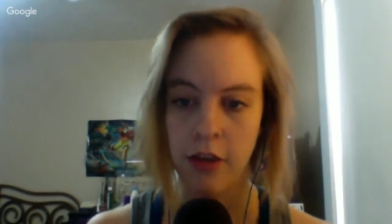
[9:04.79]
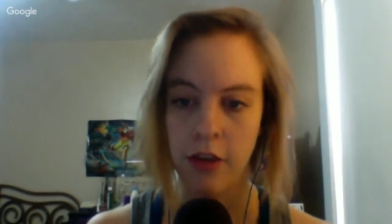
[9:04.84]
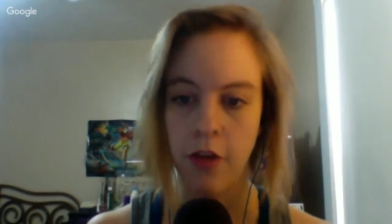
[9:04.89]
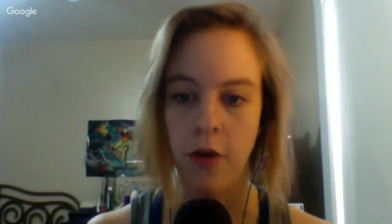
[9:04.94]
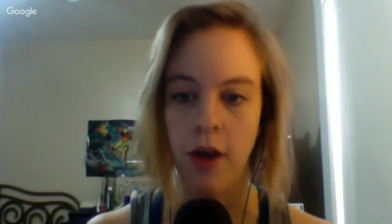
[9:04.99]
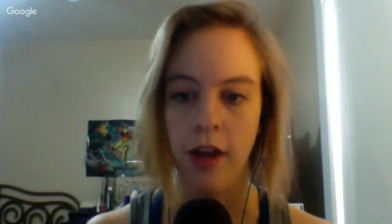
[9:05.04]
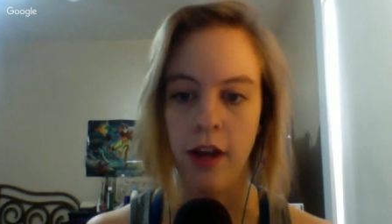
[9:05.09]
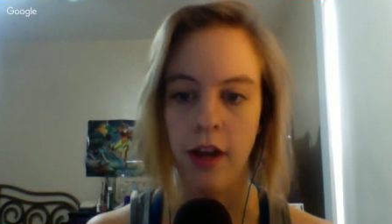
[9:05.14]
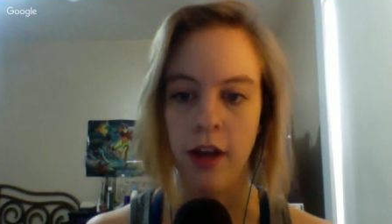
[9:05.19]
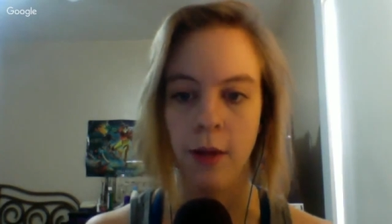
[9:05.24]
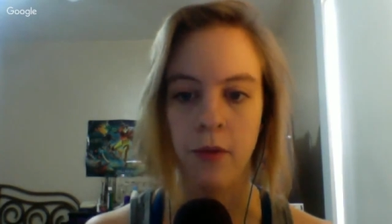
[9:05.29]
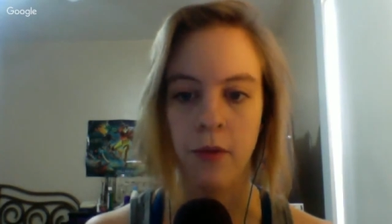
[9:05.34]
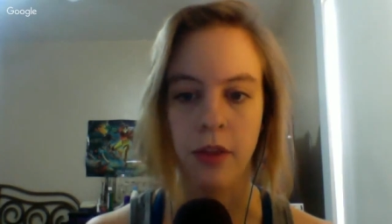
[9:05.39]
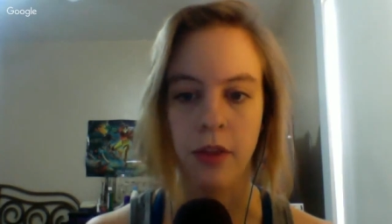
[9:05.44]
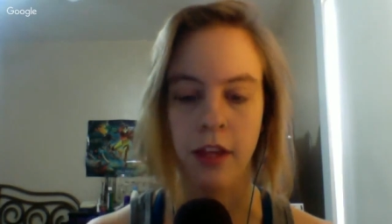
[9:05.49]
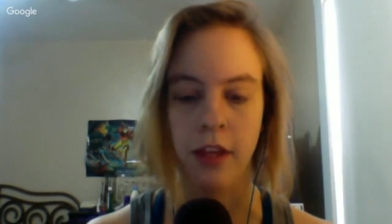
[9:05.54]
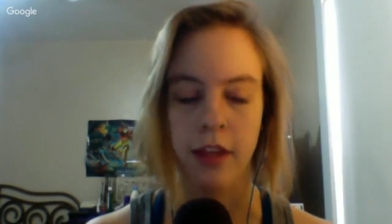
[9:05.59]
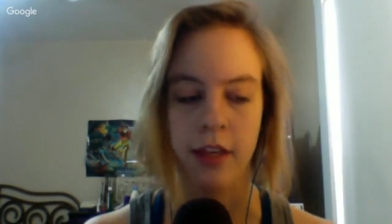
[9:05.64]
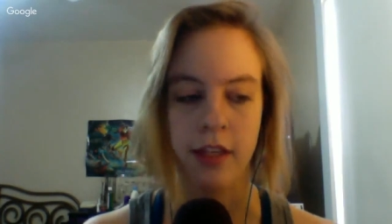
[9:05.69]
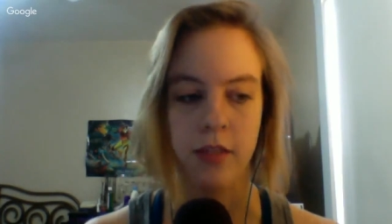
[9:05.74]
So you ended
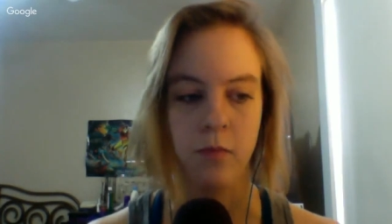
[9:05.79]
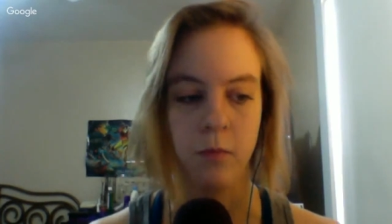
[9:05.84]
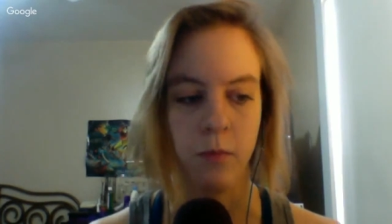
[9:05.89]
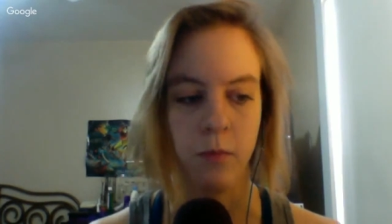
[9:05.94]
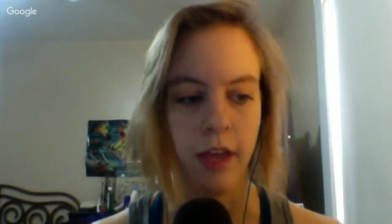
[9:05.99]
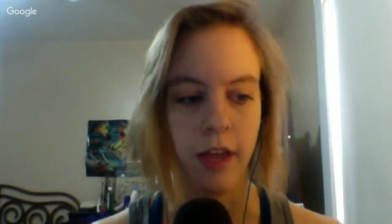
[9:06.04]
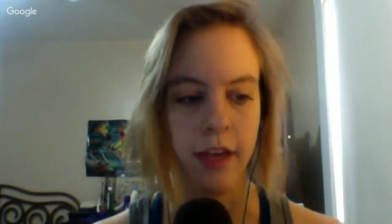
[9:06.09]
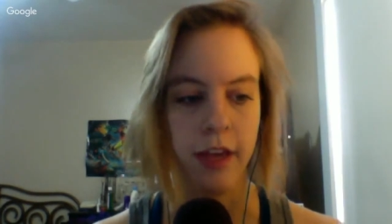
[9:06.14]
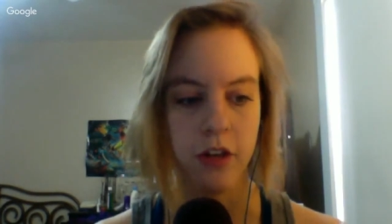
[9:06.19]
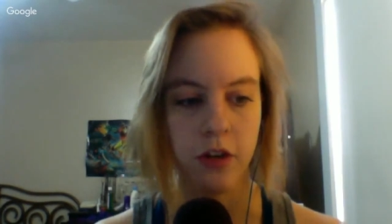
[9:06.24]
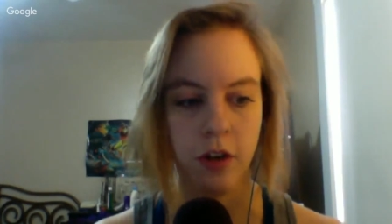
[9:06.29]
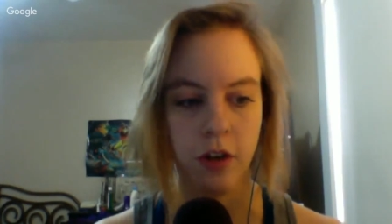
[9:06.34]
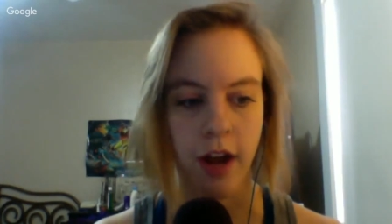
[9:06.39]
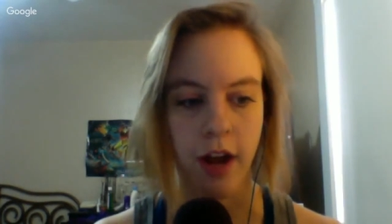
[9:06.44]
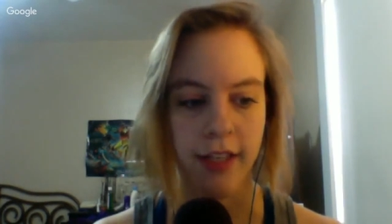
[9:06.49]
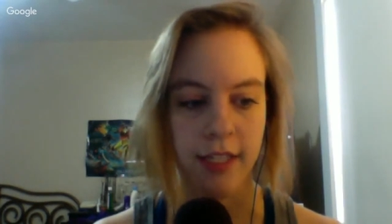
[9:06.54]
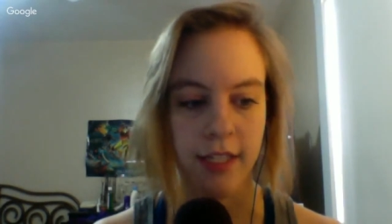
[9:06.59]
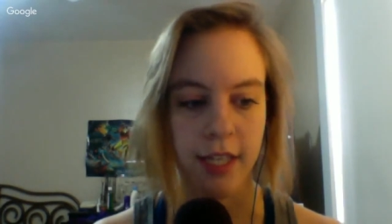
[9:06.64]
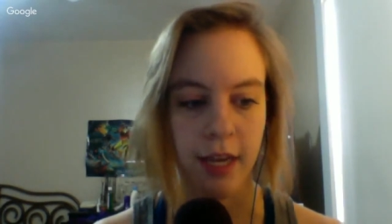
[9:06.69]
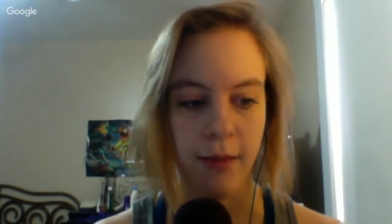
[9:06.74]
up with like this
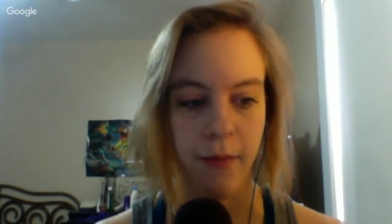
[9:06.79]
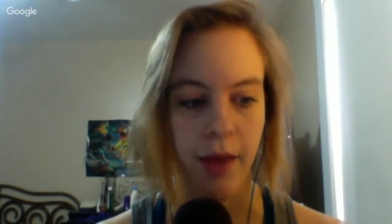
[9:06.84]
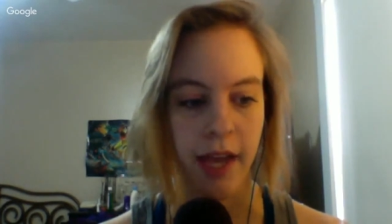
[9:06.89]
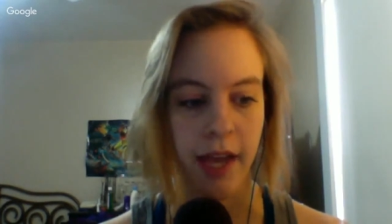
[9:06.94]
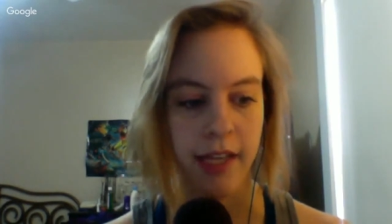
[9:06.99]
interesting